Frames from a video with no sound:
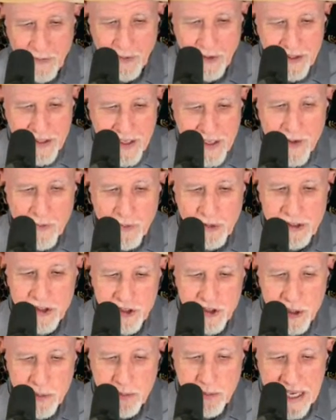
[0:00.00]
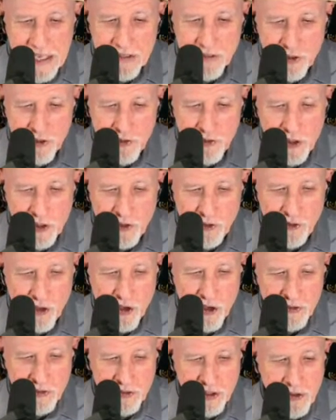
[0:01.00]
one, which is the basis for the
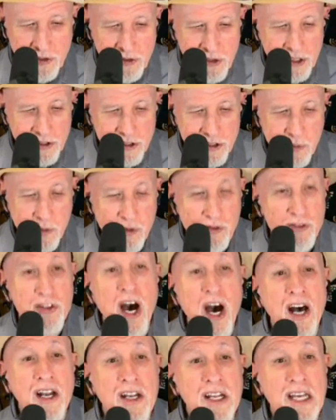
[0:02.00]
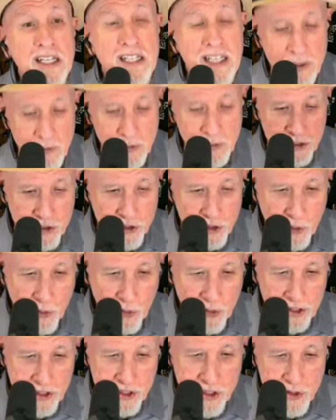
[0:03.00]
song's introduction, was not in the original
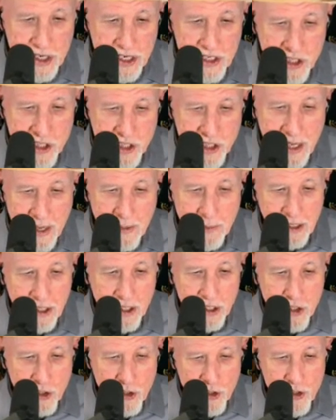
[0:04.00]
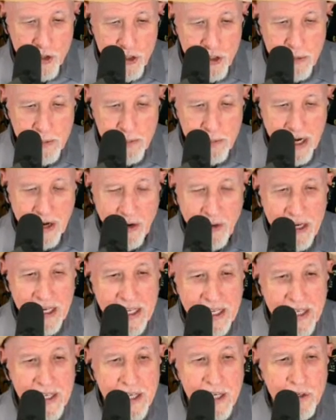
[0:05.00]
orchestration, but occurred to
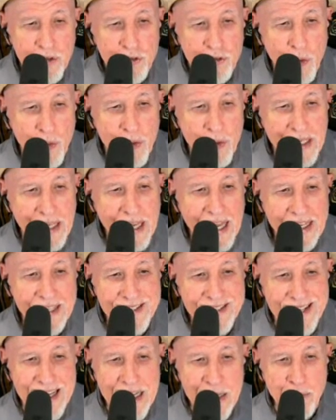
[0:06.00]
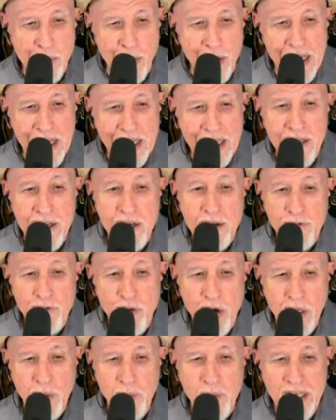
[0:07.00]
Barry during a tea break
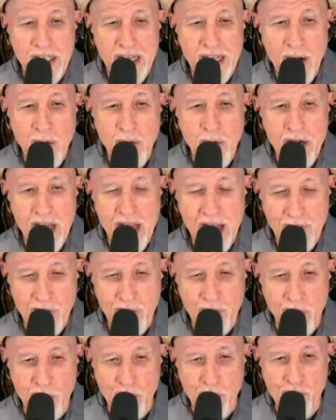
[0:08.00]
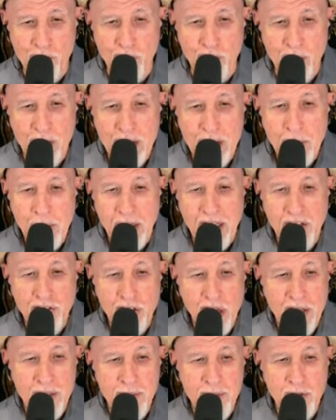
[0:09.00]
following an hour and a half of rehearsal. By the
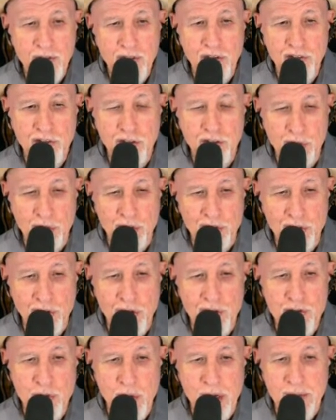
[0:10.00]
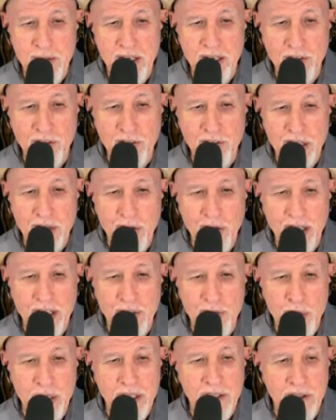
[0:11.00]
time the musicians returned 20 minutes later,
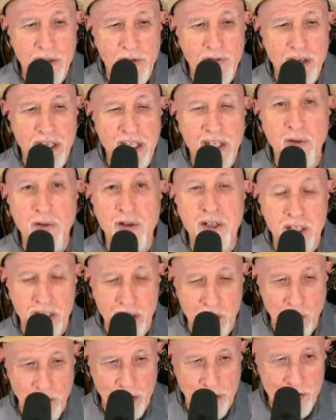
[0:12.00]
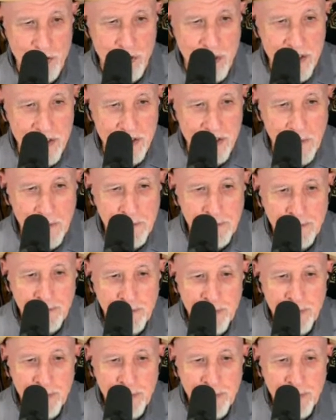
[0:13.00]
he had written the figure into the orchestration.